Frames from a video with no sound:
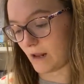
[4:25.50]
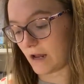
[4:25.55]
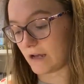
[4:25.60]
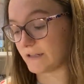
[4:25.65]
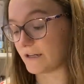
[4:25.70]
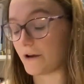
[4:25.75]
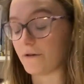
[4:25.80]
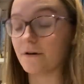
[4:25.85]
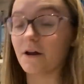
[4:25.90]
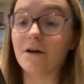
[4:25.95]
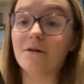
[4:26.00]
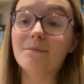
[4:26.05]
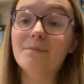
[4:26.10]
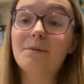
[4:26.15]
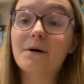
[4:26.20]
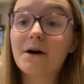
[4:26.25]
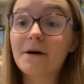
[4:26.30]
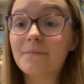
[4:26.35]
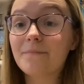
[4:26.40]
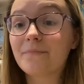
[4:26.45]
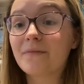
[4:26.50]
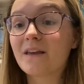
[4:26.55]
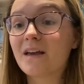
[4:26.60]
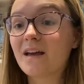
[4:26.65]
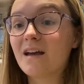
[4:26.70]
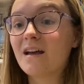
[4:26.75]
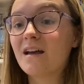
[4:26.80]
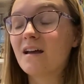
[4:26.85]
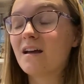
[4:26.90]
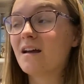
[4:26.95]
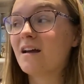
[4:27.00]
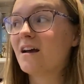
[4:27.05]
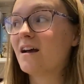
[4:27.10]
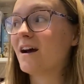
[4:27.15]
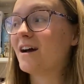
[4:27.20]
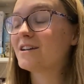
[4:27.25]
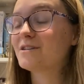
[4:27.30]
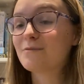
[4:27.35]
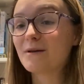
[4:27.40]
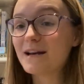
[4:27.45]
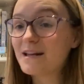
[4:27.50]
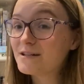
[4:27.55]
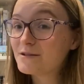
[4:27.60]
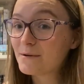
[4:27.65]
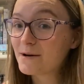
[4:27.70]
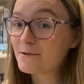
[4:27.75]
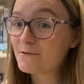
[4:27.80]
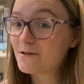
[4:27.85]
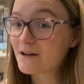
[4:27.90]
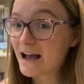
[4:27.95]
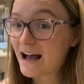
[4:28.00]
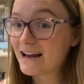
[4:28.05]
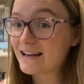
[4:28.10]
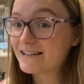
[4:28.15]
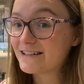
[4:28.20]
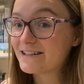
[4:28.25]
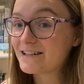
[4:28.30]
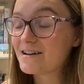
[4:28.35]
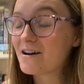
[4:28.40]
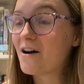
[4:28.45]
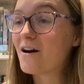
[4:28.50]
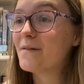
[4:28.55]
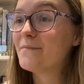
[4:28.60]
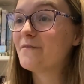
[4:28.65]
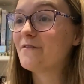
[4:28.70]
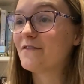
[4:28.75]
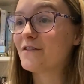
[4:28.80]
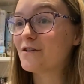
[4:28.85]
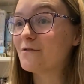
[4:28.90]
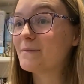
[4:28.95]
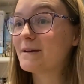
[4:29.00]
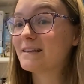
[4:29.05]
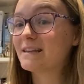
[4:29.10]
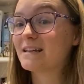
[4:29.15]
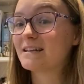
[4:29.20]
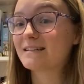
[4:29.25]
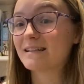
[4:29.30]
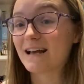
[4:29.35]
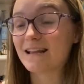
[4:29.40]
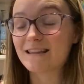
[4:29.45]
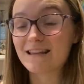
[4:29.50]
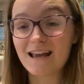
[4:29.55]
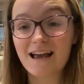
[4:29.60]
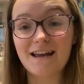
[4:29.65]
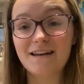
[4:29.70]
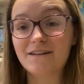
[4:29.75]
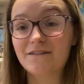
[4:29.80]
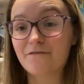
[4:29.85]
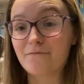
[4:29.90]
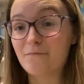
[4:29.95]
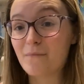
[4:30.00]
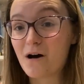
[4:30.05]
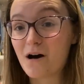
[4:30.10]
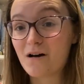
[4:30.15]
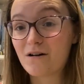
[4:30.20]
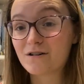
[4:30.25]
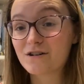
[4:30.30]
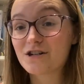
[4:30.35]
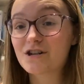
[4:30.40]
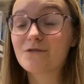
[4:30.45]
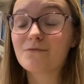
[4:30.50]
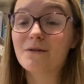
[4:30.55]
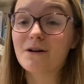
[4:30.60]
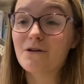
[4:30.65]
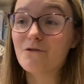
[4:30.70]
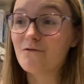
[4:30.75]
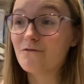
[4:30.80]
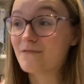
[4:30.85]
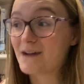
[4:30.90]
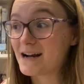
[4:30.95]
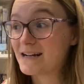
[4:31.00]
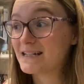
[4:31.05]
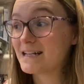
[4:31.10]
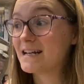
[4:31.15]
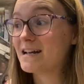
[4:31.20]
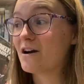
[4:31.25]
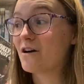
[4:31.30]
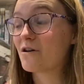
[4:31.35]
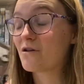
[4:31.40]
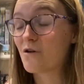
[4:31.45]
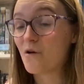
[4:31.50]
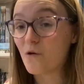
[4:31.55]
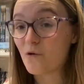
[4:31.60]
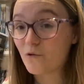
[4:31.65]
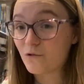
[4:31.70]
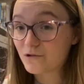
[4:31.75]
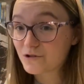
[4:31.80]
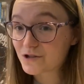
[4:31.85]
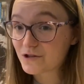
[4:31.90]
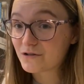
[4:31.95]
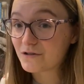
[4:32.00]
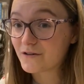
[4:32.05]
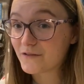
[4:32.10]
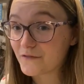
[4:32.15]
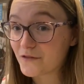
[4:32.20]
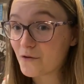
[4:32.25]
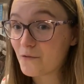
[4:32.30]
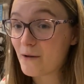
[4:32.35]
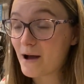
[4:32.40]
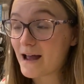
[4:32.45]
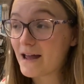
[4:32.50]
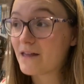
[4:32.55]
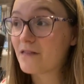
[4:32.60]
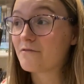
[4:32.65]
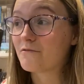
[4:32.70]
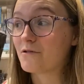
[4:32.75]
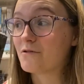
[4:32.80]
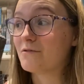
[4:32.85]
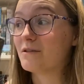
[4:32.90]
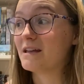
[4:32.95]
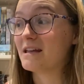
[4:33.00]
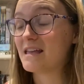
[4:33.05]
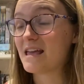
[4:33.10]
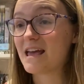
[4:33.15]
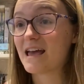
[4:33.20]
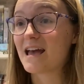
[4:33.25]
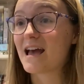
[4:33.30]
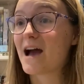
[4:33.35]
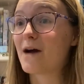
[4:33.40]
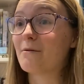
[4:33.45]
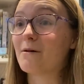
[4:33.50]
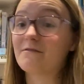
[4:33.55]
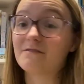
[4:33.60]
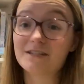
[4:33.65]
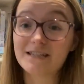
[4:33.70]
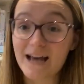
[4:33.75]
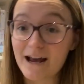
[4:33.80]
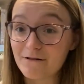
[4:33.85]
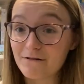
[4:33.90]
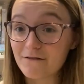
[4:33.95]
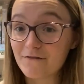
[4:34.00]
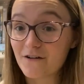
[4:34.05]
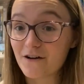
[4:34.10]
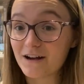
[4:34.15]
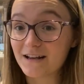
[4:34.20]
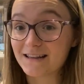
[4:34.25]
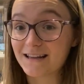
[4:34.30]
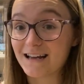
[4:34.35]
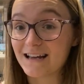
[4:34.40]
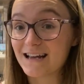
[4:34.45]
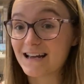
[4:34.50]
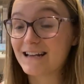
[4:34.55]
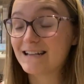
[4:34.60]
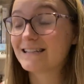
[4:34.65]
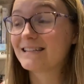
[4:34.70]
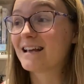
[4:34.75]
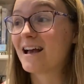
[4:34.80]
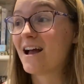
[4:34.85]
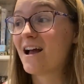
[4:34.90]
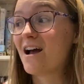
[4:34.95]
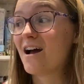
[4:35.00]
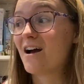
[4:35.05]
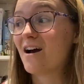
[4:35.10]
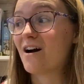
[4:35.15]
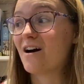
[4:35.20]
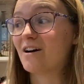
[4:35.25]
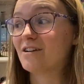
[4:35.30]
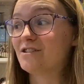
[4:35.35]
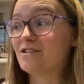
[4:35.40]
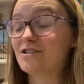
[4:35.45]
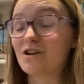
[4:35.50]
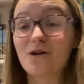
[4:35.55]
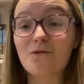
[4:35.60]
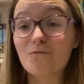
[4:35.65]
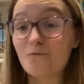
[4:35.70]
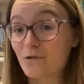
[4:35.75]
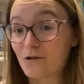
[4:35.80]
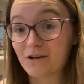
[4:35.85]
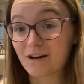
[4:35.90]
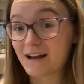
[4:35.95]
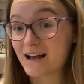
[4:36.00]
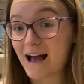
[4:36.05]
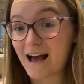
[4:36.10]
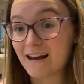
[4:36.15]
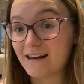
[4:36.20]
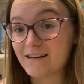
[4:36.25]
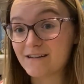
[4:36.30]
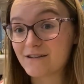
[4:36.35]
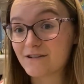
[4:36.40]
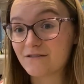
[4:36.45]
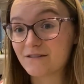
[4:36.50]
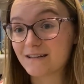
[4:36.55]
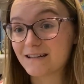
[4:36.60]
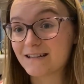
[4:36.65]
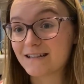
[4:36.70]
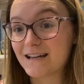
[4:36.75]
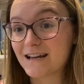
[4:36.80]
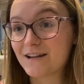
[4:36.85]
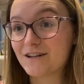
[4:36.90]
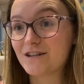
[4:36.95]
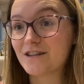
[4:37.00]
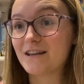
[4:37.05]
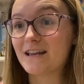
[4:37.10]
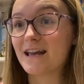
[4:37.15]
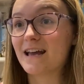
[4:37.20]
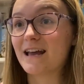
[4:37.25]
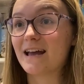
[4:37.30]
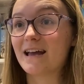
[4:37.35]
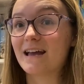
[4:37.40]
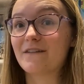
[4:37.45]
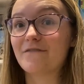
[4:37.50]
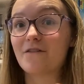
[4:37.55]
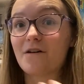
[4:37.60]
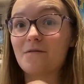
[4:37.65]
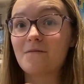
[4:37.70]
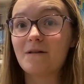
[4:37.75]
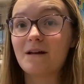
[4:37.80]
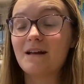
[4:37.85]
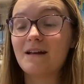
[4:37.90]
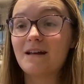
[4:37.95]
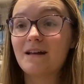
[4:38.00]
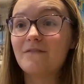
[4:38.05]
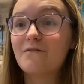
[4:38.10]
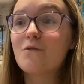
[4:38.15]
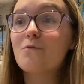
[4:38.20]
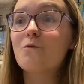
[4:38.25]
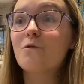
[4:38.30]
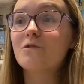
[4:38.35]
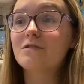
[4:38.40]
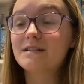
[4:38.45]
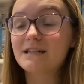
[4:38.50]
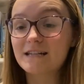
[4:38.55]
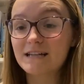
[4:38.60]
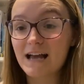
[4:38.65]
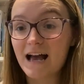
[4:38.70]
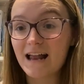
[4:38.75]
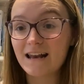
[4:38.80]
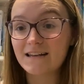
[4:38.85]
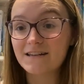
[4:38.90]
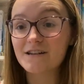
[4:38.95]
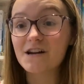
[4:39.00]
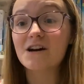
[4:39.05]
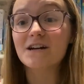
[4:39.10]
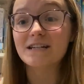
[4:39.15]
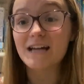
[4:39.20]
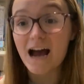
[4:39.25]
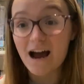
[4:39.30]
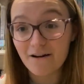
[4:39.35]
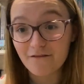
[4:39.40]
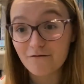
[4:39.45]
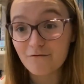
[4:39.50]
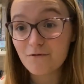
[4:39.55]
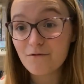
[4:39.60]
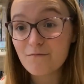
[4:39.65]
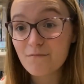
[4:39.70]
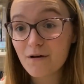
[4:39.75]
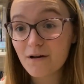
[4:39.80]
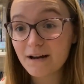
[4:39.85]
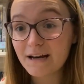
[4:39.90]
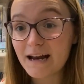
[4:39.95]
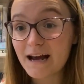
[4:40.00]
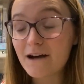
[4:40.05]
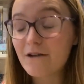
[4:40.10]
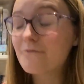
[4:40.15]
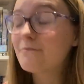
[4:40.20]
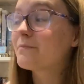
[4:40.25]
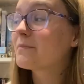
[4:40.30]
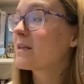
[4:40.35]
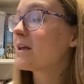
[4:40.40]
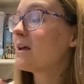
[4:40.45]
I don't know, but a 2021 calendar. I'm filming this at the end of March. We're already a quarter of the way through the year, however terrifying that is. I don't want a calendar at this stage in the year. If I wanted a calendar, I'd have one by now.